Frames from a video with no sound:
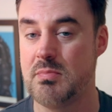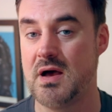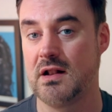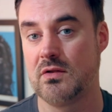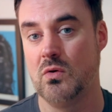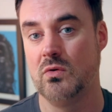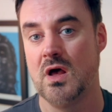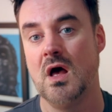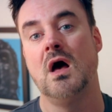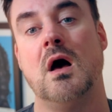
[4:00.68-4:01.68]
bad called
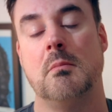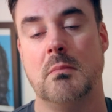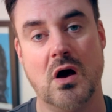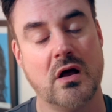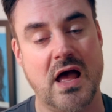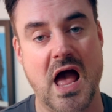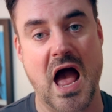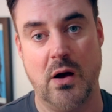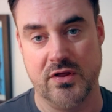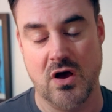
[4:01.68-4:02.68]
Merc
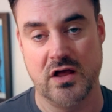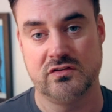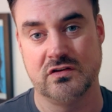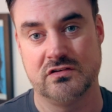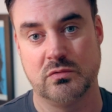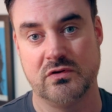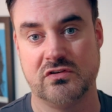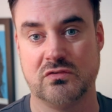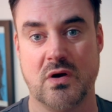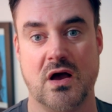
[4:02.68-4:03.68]
Audi-itis, which
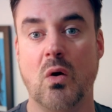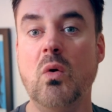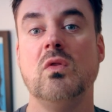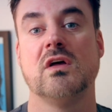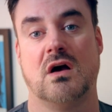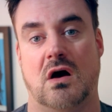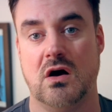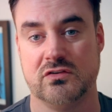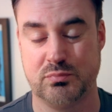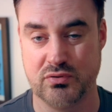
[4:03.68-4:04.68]
is where all the
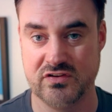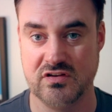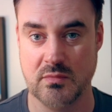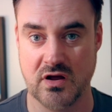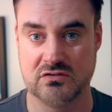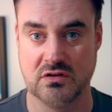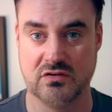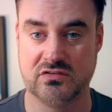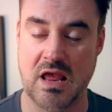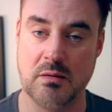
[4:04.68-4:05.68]
cars pretty much look
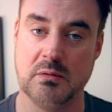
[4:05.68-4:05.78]
the same.